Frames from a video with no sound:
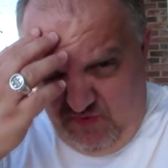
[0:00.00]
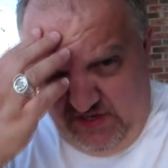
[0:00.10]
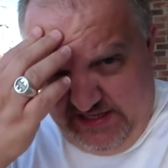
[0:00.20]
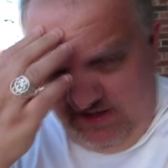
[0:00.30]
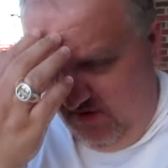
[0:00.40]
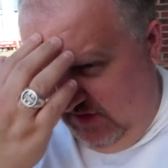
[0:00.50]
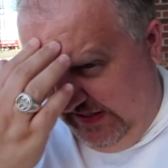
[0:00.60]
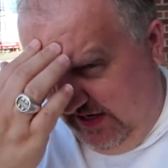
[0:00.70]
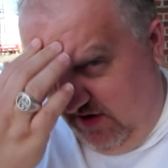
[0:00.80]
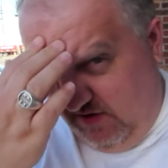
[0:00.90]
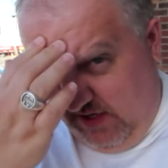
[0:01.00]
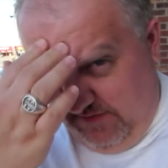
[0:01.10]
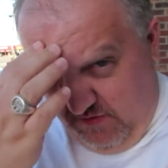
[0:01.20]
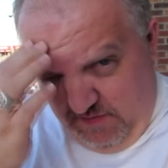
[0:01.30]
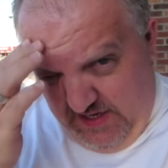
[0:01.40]
really do need the hair
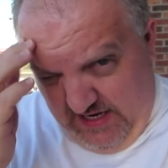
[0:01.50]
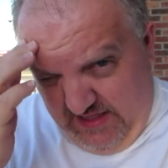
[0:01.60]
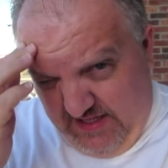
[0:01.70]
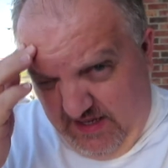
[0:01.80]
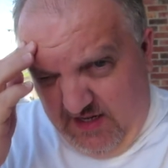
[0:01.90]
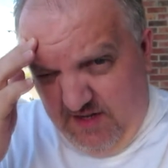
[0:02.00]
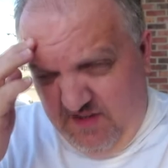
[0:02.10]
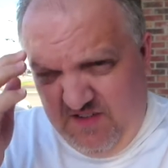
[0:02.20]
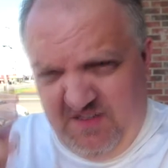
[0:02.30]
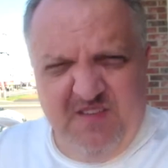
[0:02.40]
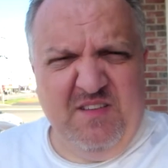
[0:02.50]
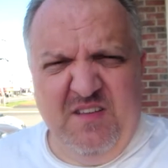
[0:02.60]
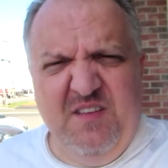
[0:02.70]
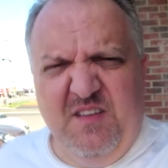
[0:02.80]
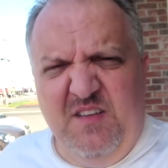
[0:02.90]
club for men. I think
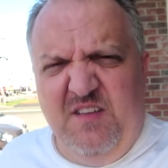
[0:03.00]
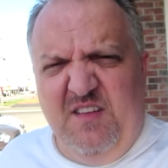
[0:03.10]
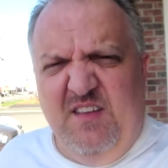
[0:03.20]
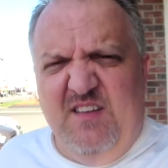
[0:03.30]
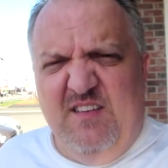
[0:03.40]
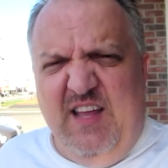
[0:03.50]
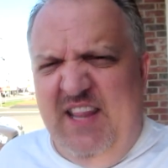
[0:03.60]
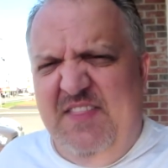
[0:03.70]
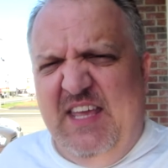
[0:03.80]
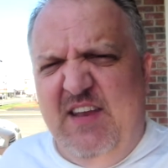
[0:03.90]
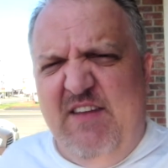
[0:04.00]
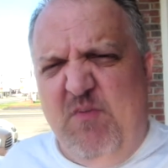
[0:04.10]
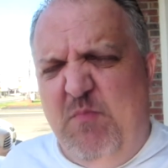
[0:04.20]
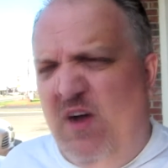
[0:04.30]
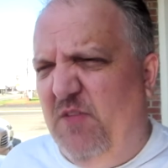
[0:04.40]
I didn't think it
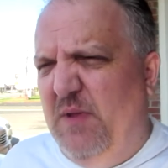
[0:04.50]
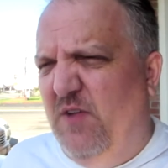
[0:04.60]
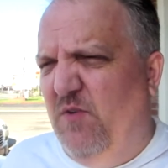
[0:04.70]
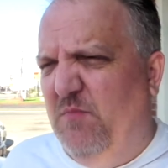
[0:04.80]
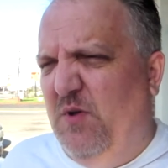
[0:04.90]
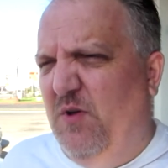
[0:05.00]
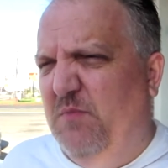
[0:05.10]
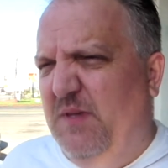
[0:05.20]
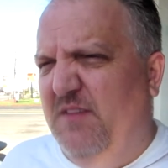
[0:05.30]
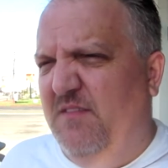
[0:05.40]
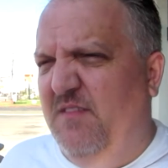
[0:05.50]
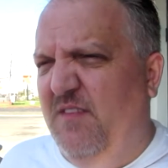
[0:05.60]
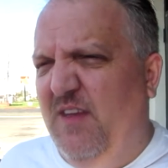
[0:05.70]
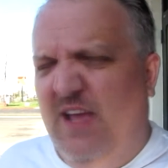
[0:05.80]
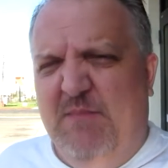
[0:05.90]
ever bothered me going bald, but
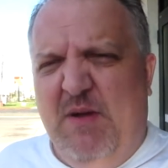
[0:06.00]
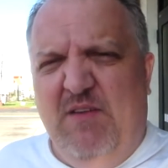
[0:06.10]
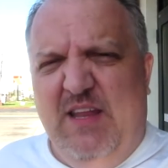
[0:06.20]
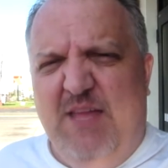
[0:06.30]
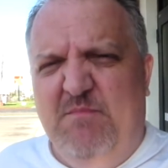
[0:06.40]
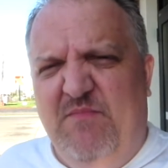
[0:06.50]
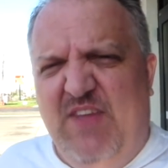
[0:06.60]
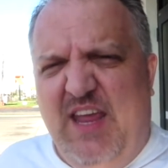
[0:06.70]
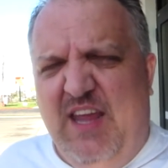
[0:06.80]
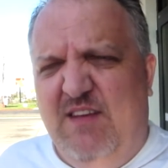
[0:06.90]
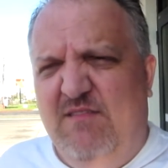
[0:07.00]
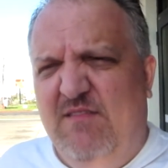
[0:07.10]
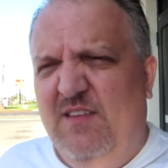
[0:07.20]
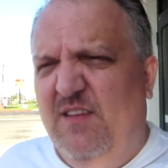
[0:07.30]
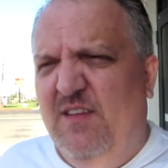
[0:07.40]
apparently I'm vain,
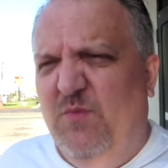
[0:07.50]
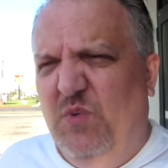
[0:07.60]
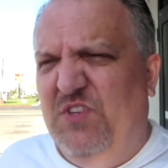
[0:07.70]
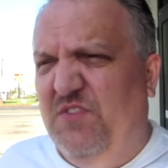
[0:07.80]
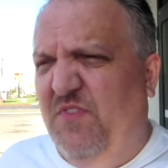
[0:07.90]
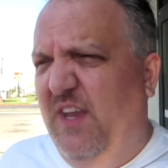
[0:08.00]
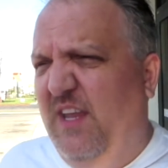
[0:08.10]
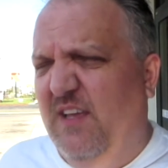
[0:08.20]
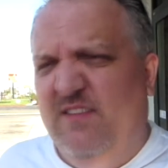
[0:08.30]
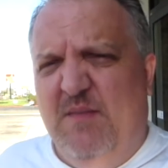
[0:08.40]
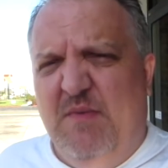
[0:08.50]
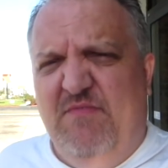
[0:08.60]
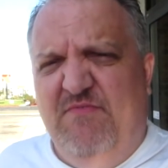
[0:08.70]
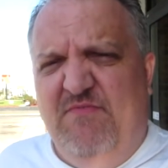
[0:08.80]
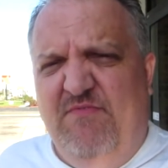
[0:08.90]
which is funny because I'm a
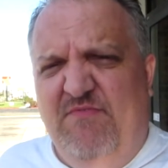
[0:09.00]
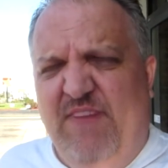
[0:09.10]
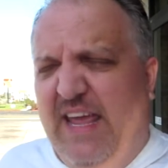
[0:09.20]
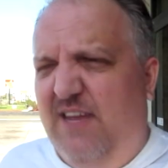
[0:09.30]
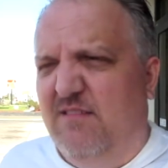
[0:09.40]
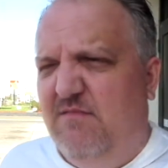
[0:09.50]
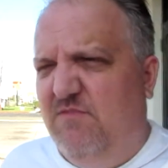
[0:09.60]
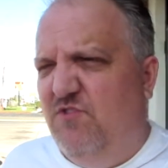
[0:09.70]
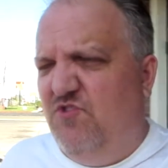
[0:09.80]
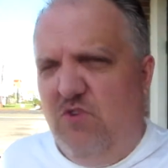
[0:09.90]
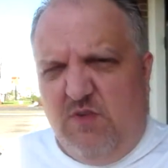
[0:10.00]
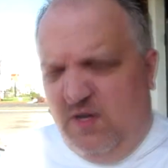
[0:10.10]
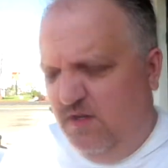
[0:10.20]
fat jerk.